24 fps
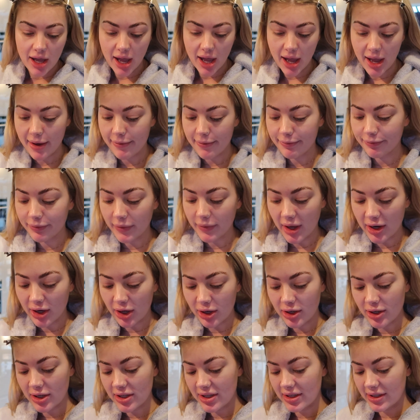um I
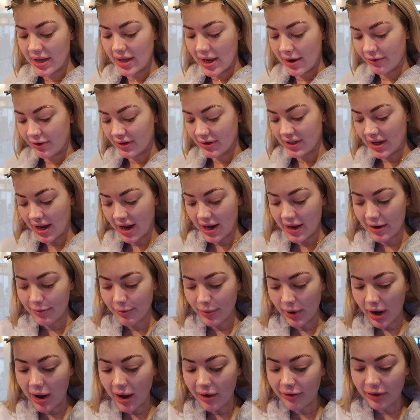don't do this every day,
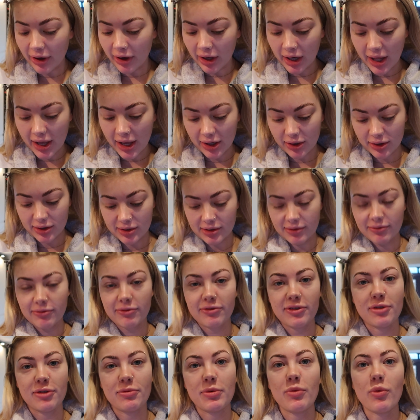but I felt like because I'm
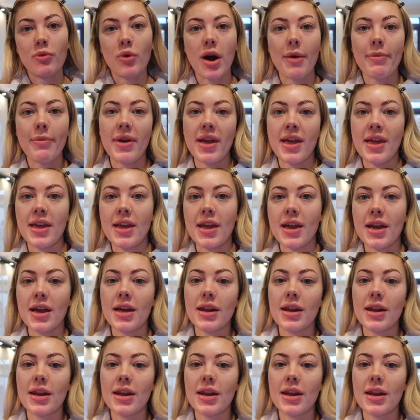filming what I'm eating,